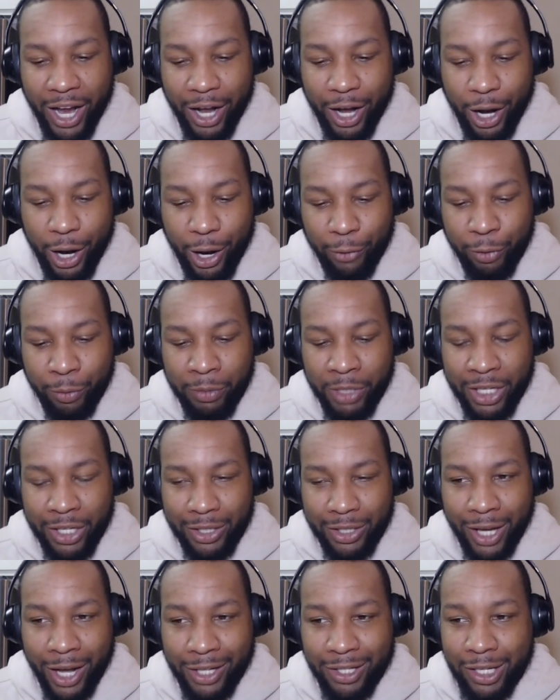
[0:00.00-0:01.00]
from
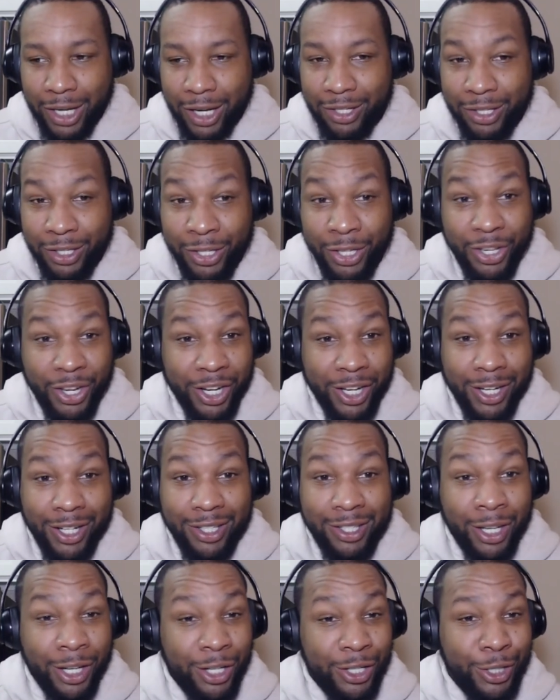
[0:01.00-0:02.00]
Inside Texas, he's going to get a
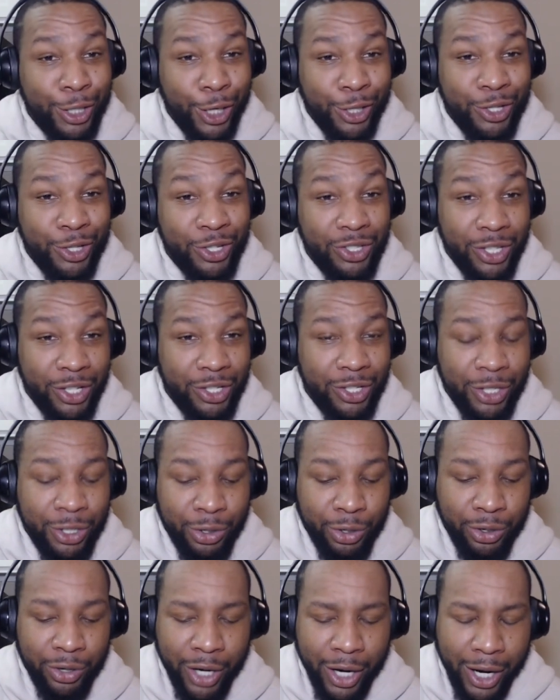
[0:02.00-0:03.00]
ton of touches this
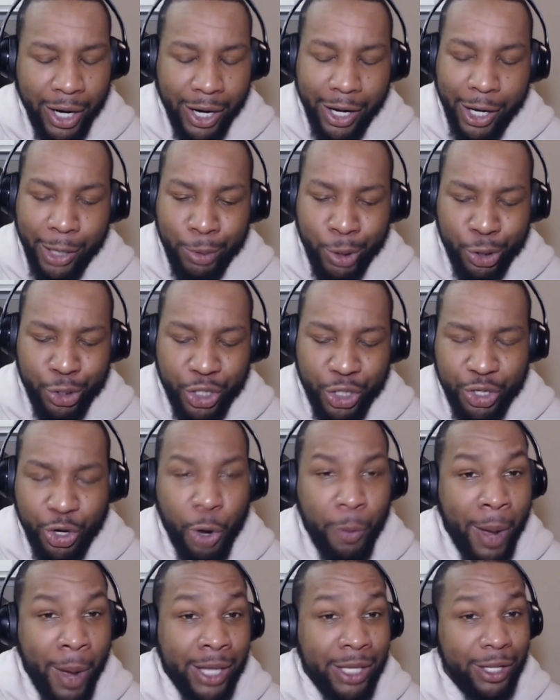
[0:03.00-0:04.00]
year. There's just
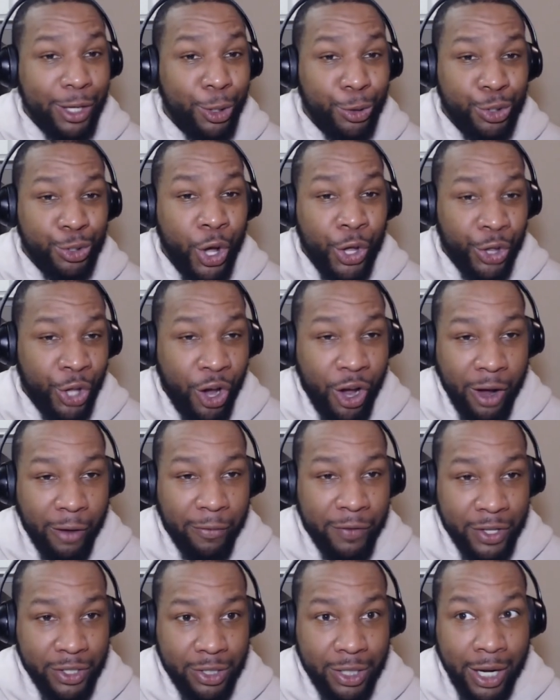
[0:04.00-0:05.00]
nobody else on the
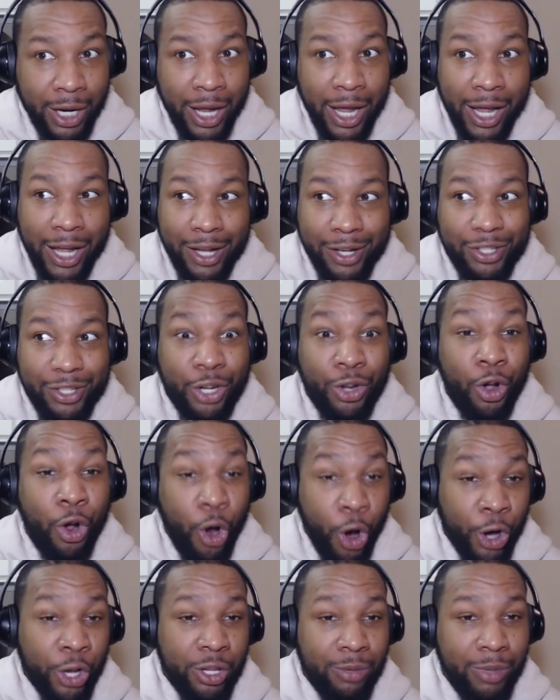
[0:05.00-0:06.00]
offense that has an
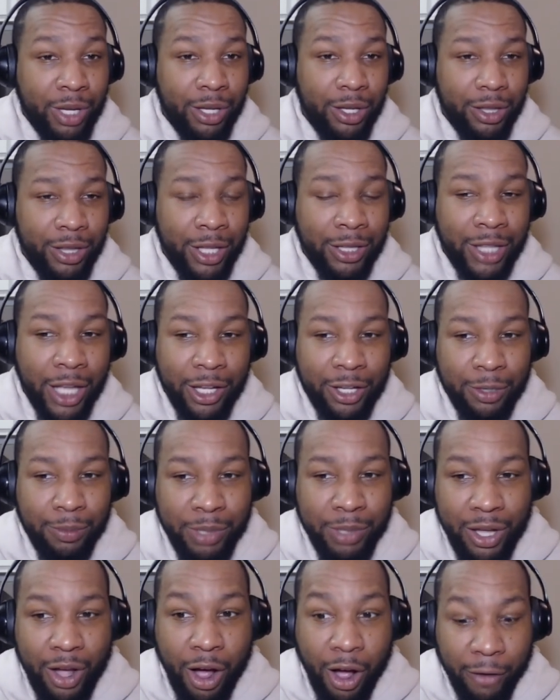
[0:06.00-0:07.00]
argument that they could
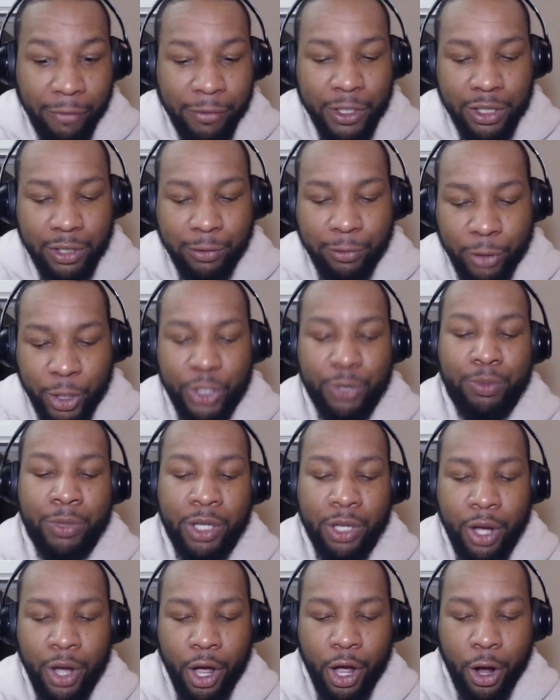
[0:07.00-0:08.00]
be offensive
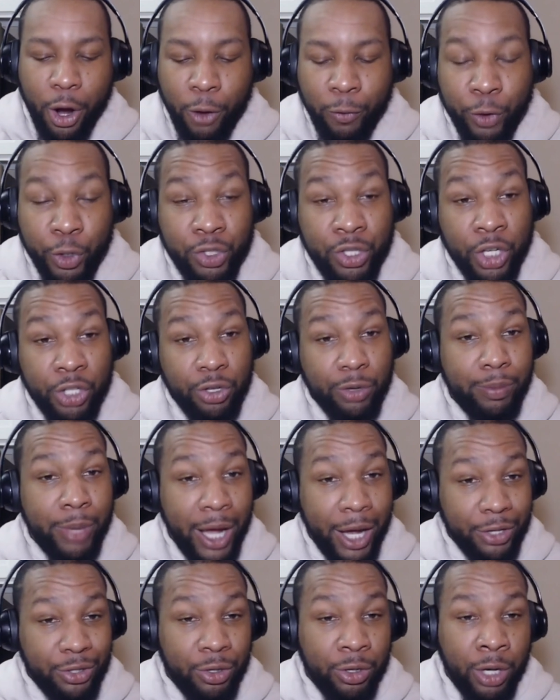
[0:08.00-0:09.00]
freshmen over Cedric
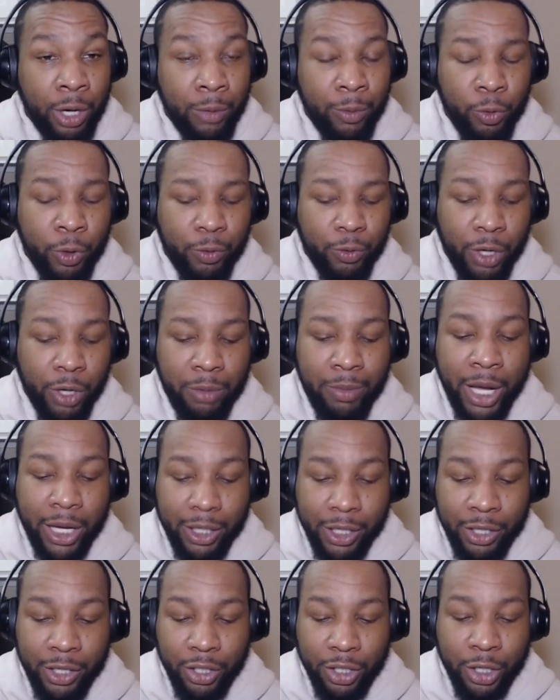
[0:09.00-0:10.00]
Baxter, number one running back
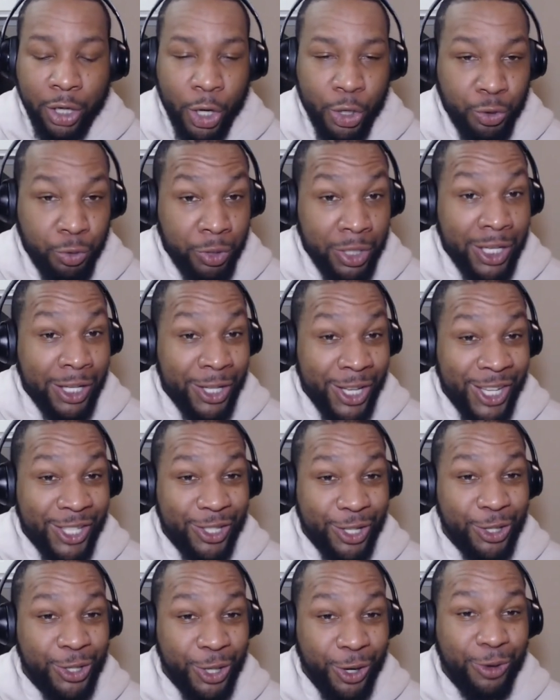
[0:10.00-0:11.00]
in the country. He gets
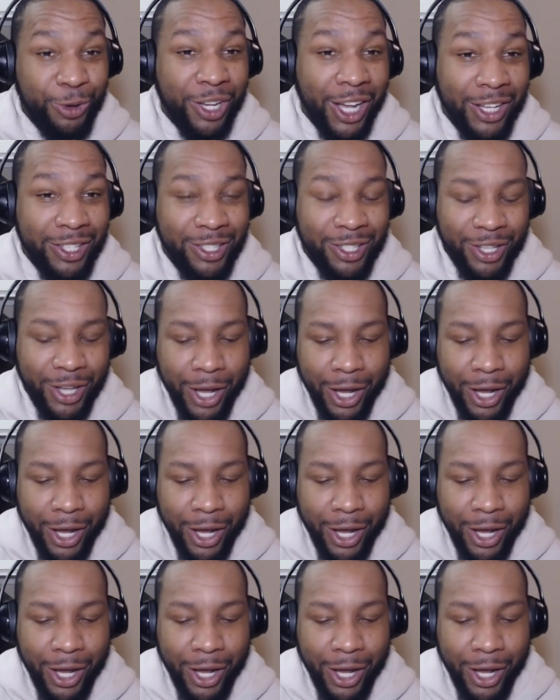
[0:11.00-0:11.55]
to showcase it